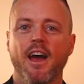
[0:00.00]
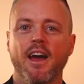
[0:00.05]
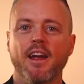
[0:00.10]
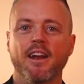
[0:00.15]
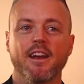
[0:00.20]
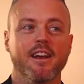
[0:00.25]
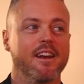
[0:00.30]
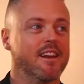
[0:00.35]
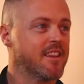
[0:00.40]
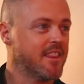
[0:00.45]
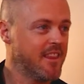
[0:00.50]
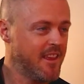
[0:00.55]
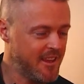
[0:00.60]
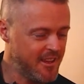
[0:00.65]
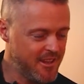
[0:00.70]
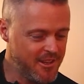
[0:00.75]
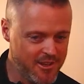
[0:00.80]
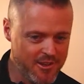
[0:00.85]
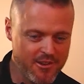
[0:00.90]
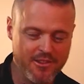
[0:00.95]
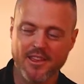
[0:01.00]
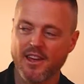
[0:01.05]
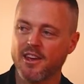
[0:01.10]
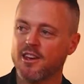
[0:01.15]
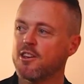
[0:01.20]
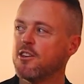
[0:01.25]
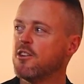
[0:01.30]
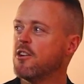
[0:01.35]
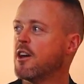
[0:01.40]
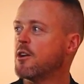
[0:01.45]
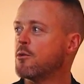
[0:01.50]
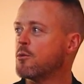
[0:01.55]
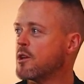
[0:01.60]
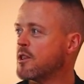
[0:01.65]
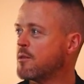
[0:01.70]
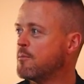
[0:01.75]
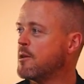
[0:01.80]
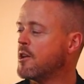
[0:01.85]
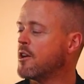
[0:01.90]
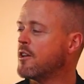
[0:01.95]
And thank you. And
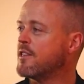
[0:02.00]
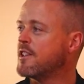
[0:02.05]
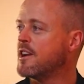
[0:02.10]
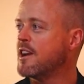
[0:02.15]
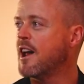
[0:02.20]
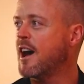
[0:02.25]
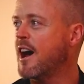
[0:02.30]
with me on the